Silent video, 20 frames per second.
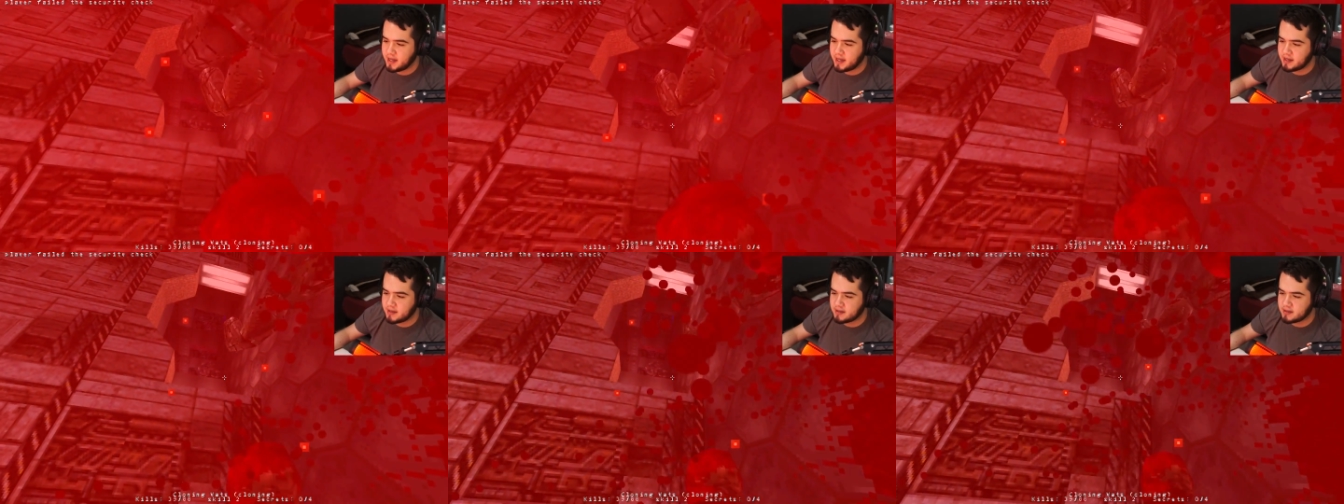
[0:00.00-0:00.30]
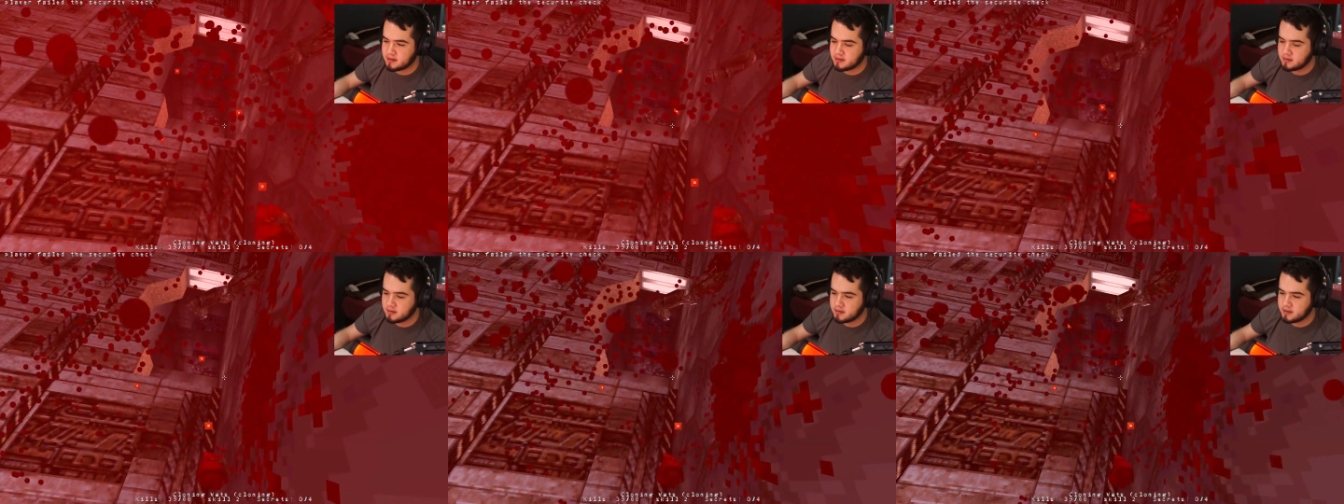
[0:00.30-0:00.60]
can't.
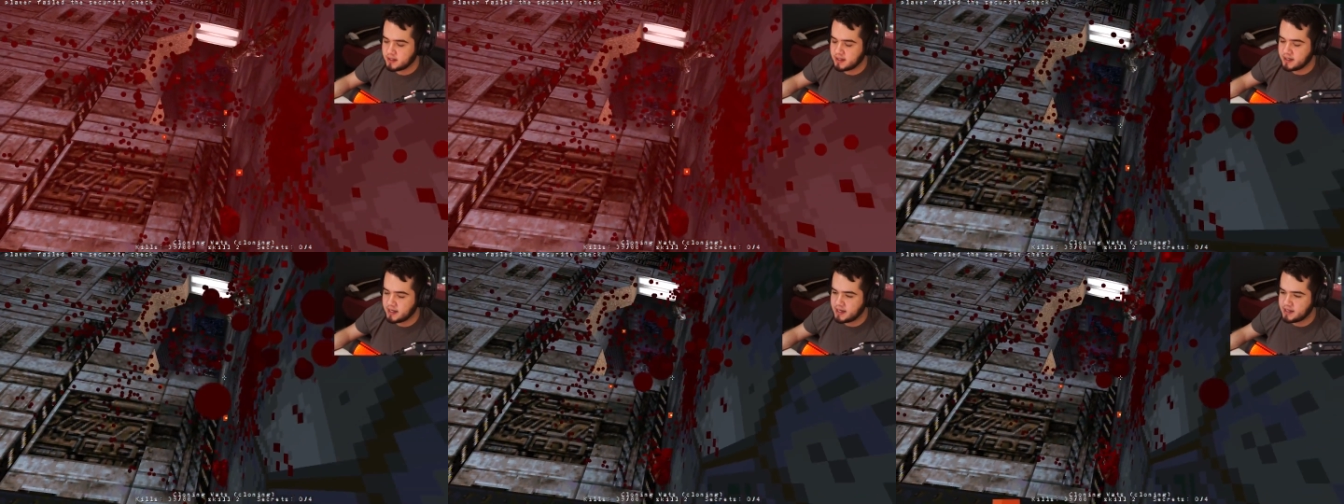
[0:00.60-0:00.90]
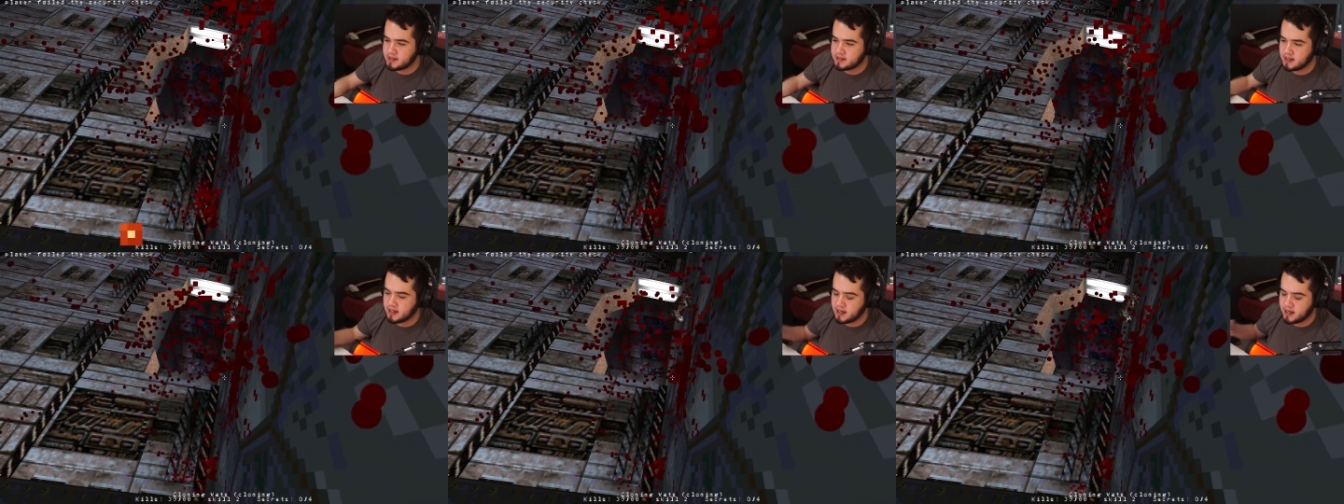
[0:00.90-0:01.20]
And I
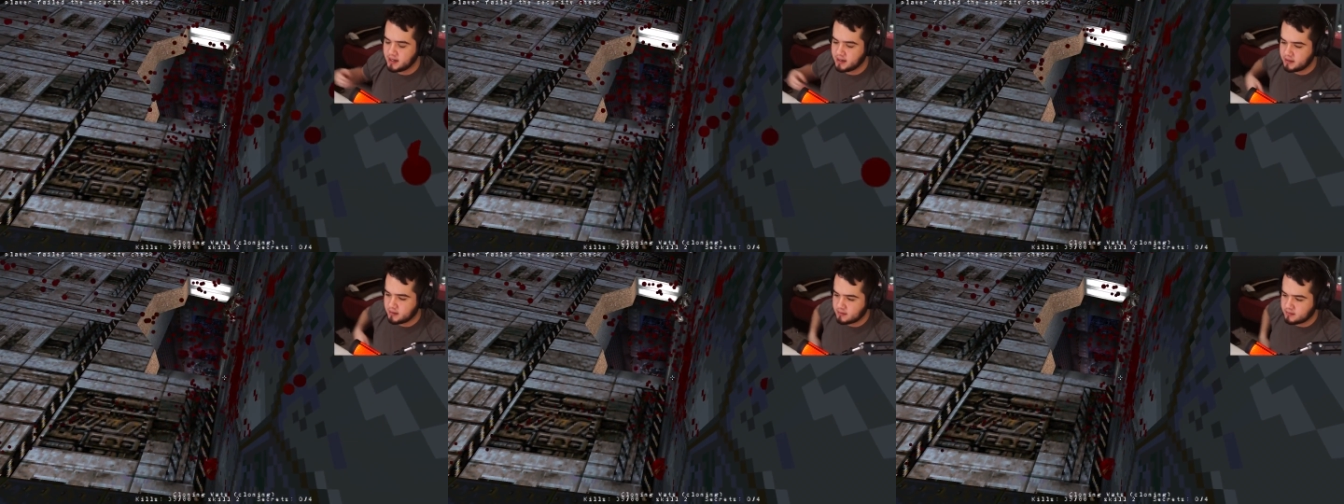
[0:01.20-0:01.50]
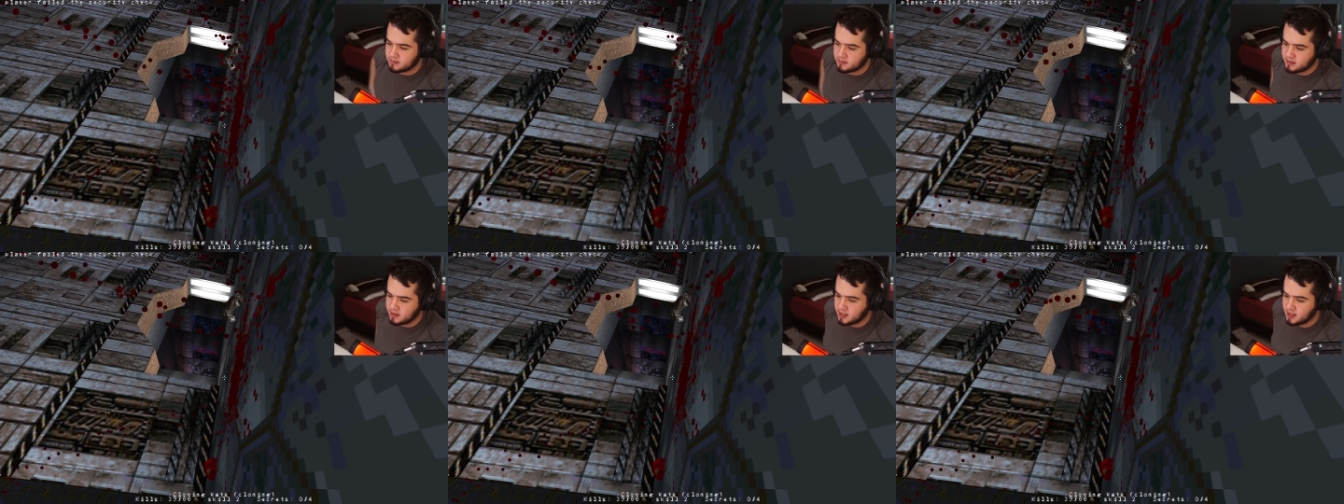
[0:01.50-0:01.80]
died.
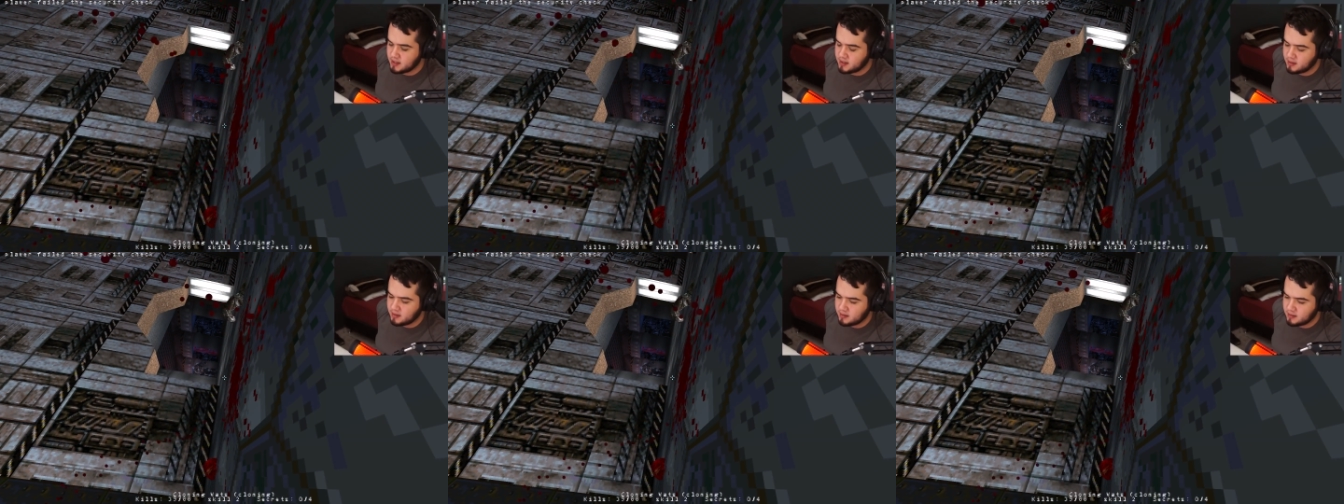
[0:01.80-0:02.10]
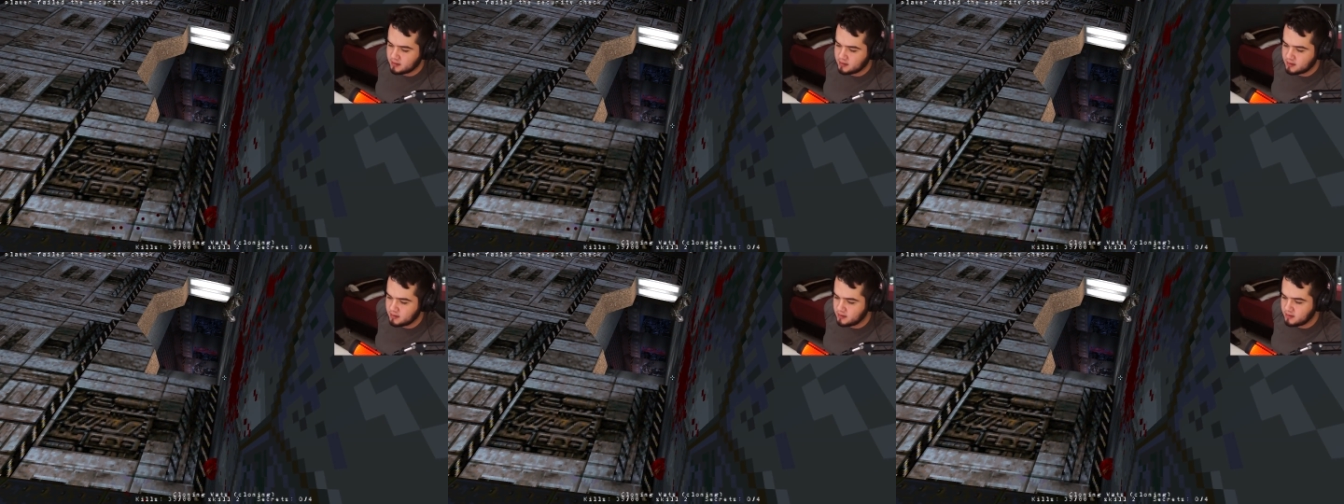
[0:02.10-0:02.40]
He
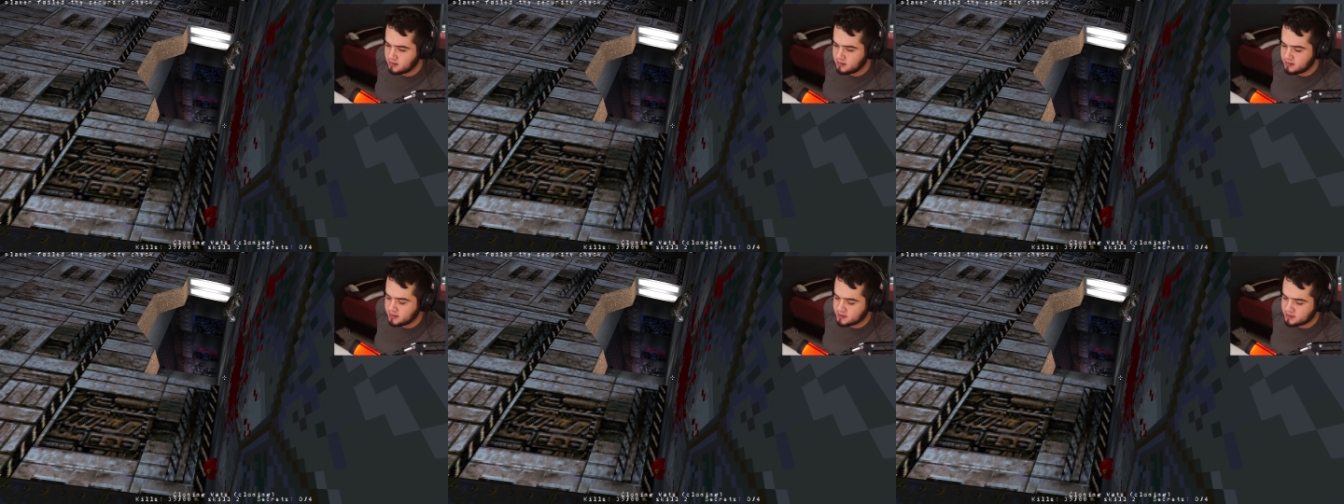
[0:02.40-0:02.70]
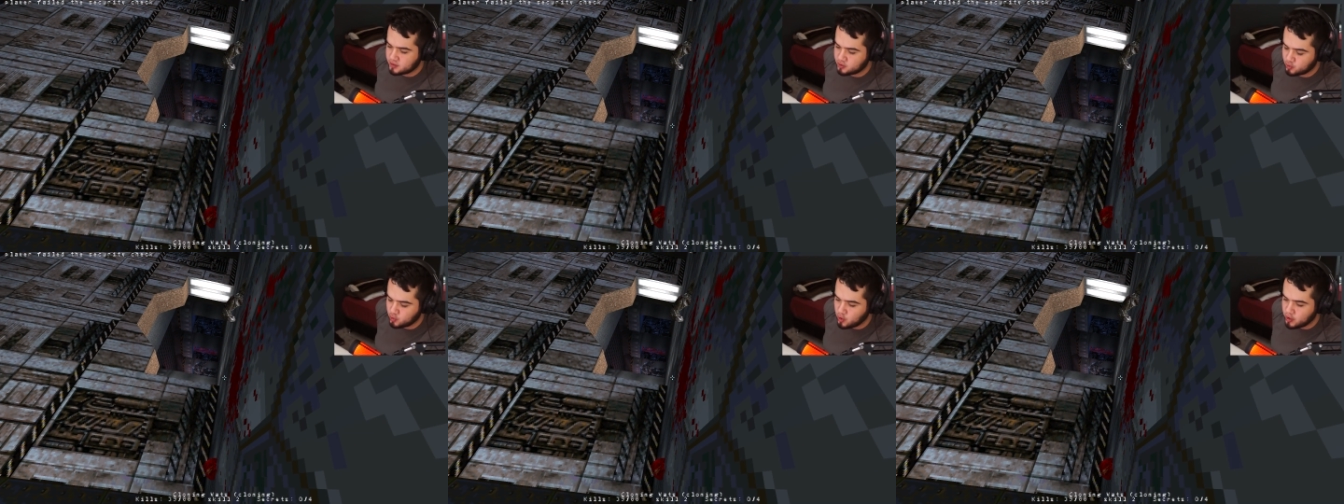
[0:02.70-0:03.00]

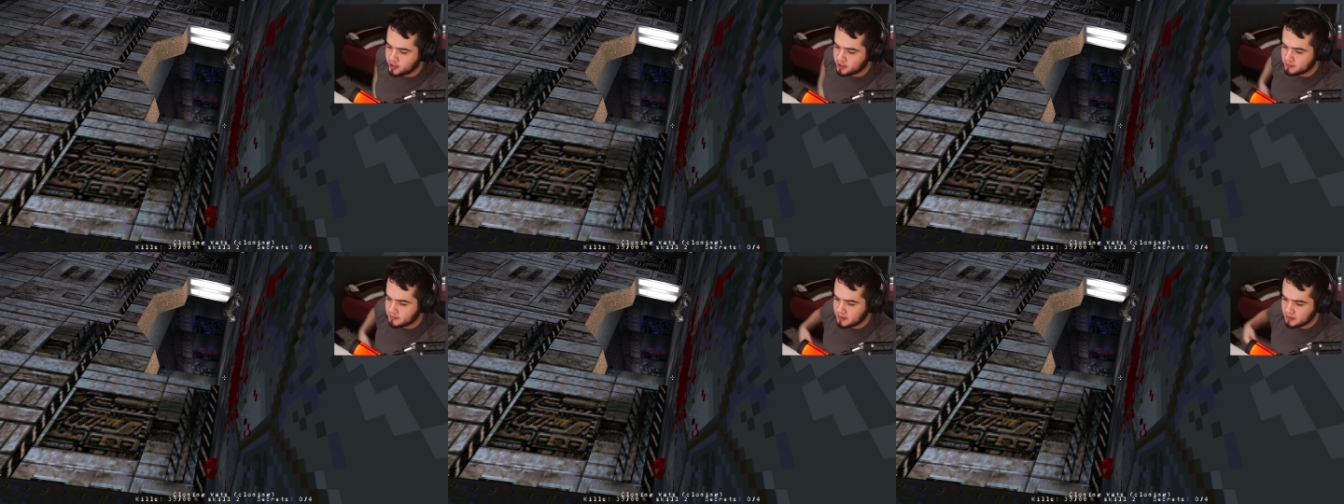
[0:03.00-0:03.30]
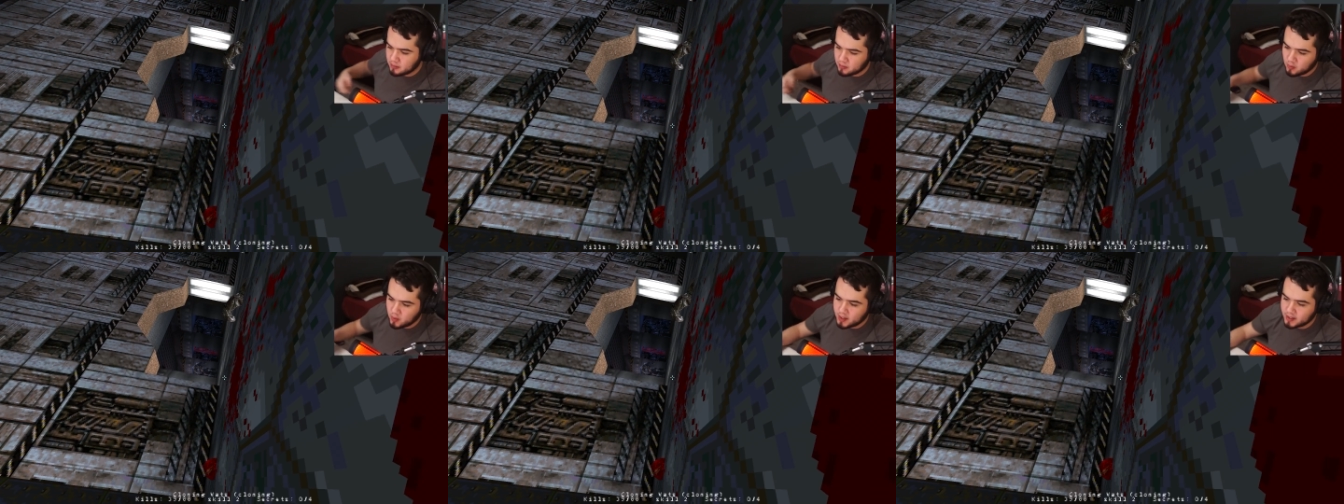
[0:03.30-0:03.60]
destroyed me.
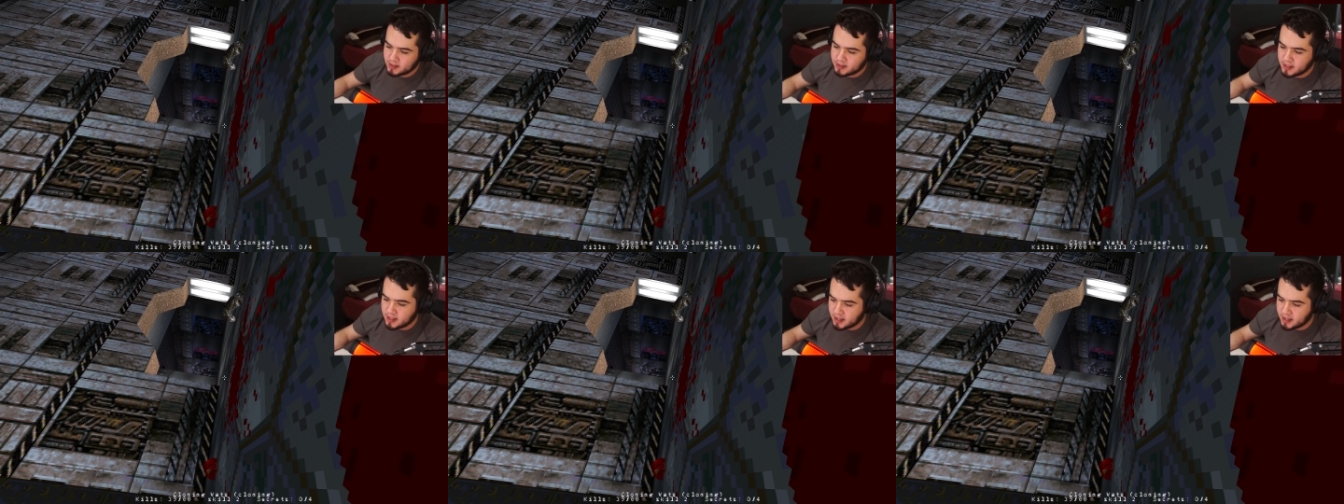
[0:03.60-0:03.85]
What the